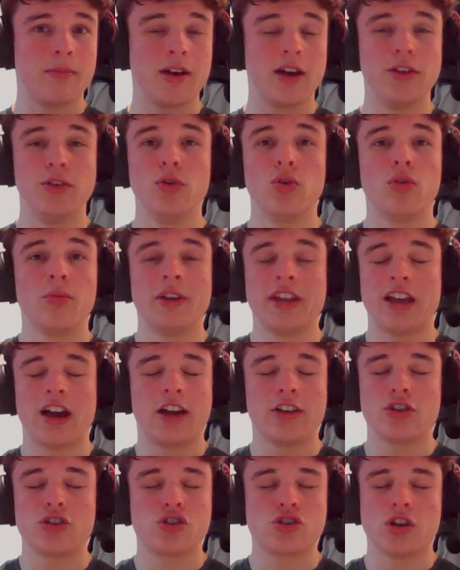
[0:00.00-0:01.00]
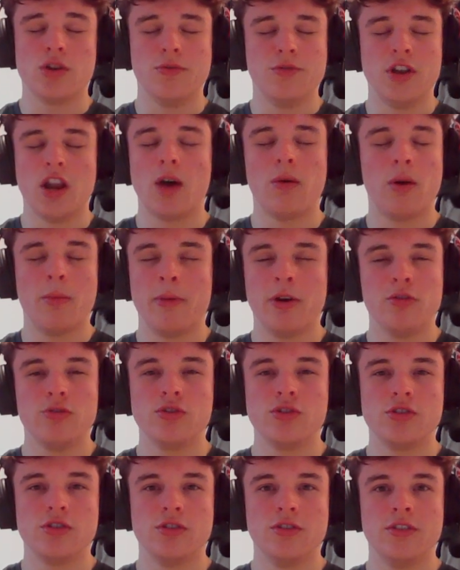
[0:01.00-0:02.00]
And normally I just show no
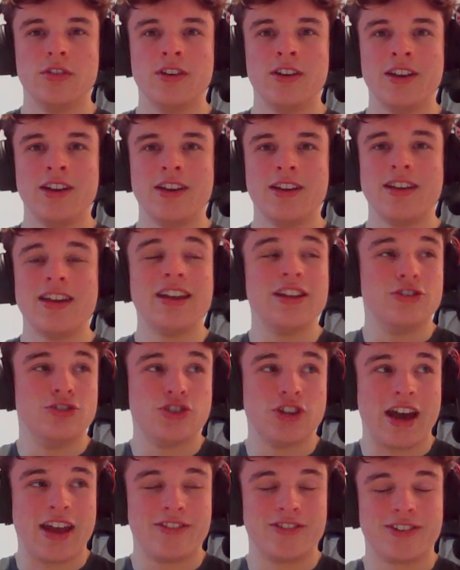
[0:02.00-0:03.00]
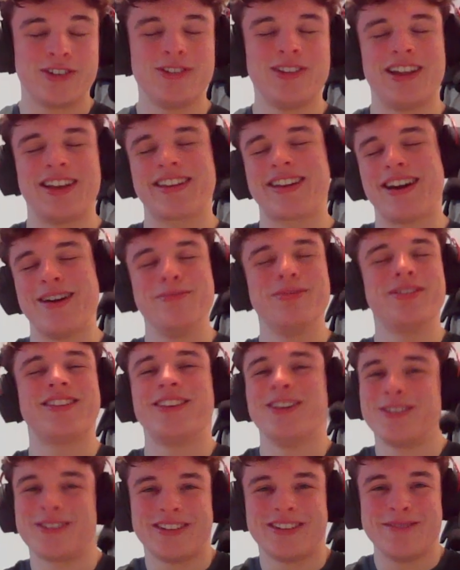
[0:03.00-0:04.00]
emotion in general. Like, I'm
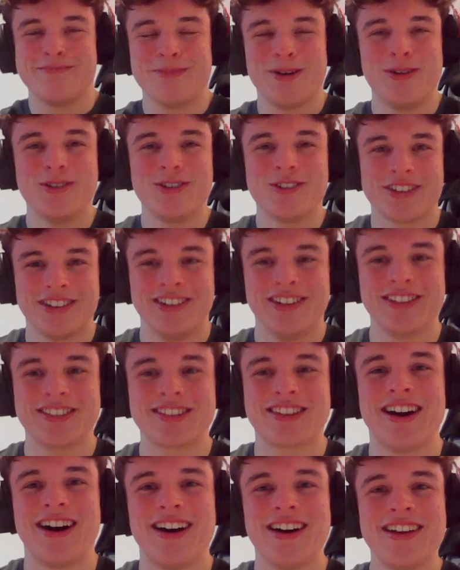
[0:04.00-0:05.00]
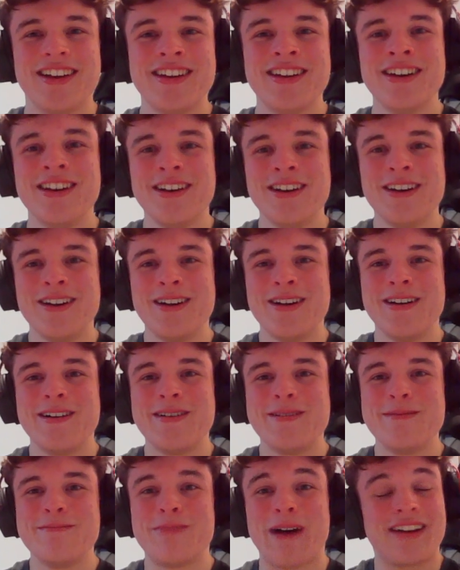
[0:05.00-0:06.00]
such an emotionless guy.
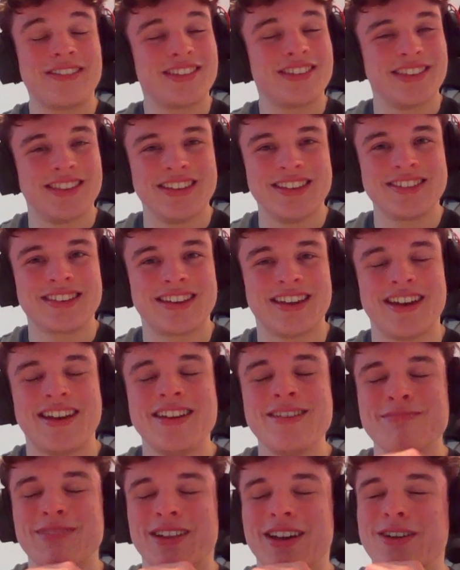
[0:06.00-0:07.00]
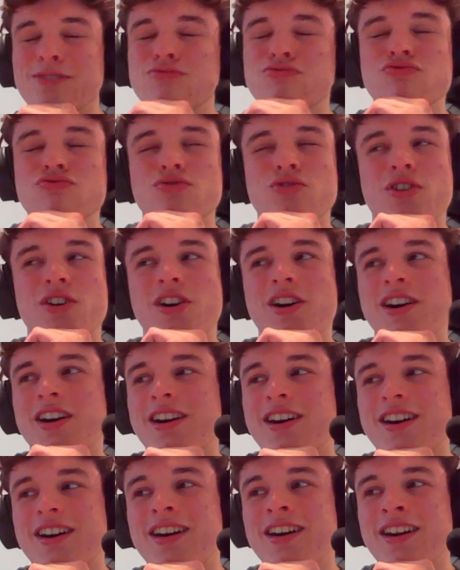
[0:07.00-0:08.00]
But after this game, like, whoa,
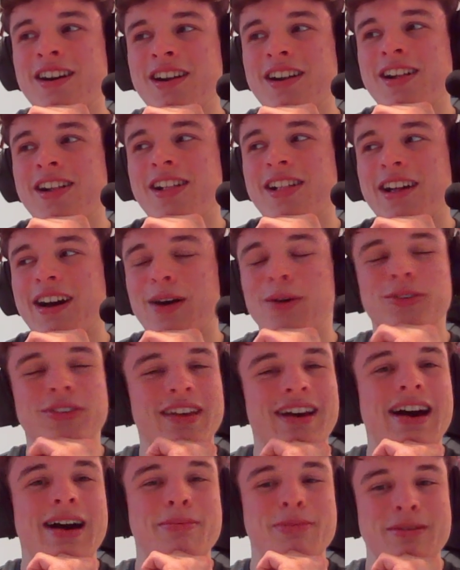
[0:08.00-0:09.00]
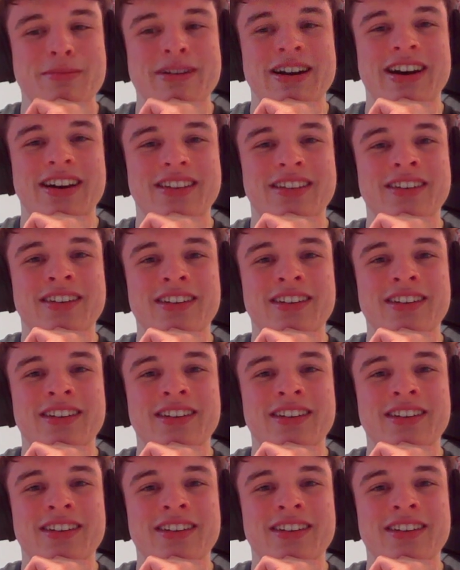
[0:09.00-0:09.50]
I was a happy man.